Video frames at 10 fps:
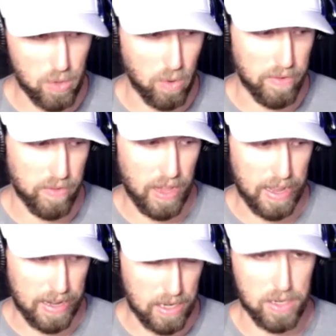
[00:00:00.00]
of
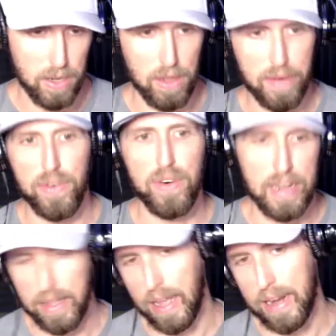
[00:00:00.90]
like delivering
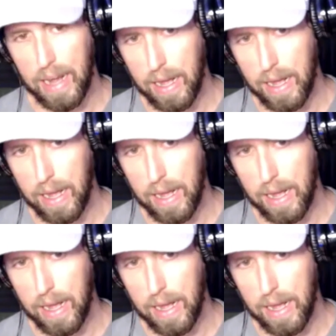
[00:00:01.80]
like